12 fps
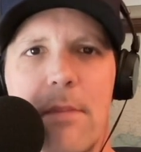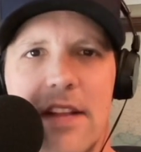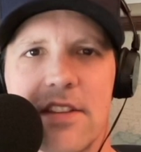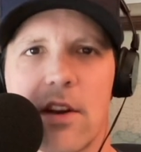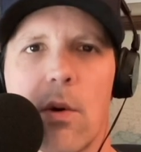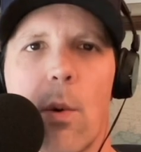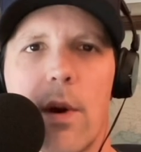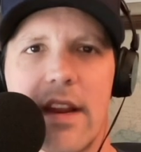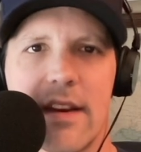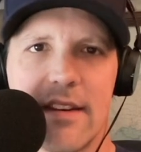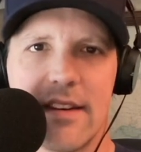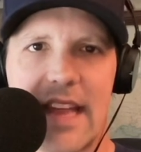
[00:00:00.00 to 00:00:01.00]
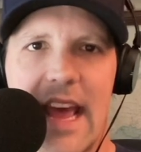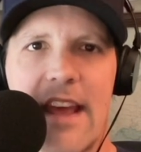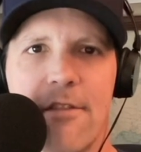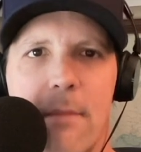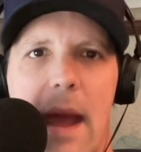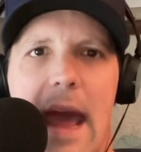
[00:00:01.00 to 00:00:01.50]
That's according to
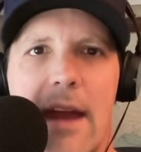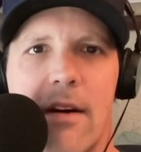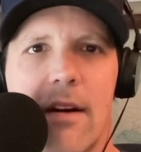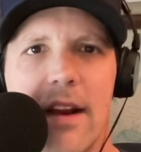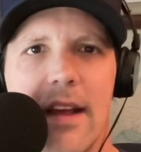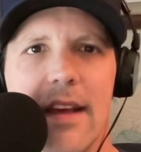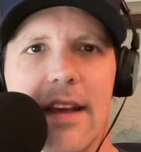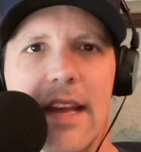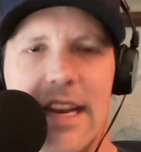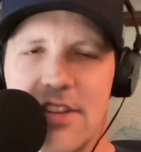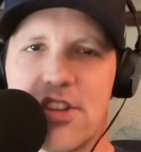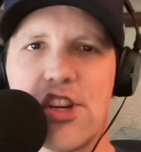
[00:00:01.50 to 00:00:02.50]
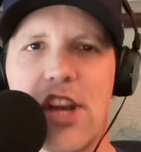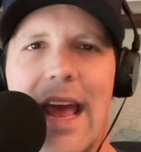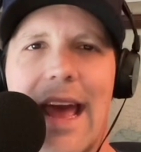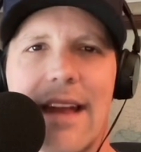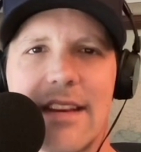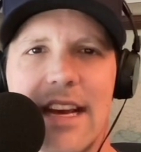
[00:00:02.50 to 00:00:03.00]
Dave Matter in his
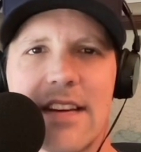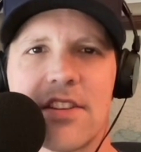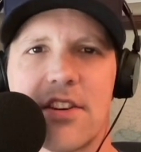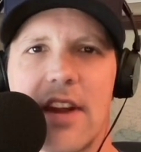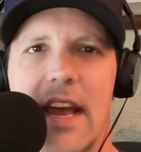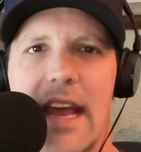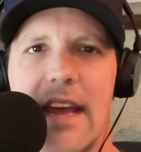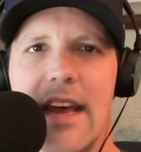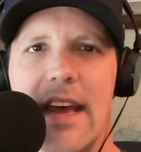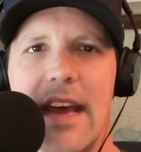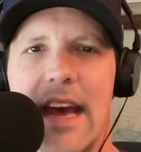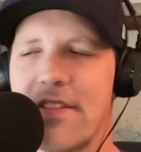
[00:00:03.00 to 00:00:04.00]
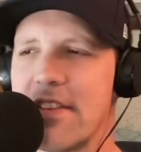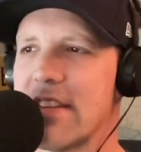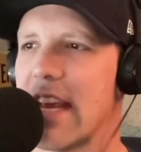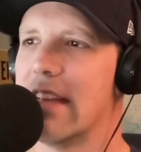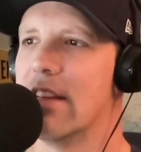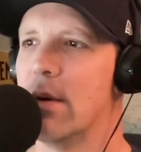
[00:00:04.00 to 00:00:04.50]
chat yesterday at the St.